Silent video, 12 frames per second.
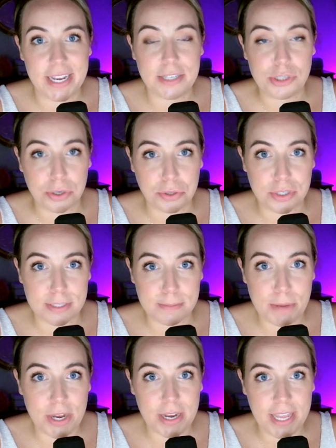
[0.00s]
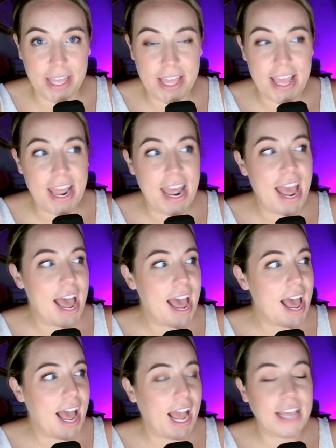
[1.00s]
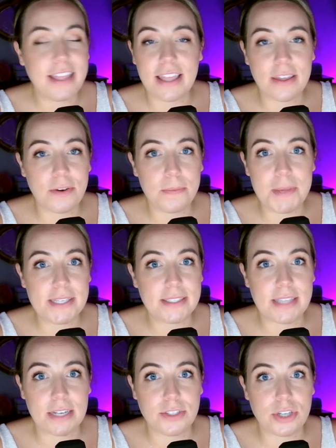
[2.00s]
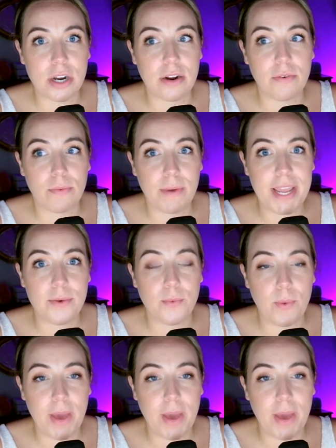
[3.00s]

a children's book, I think that would be such a great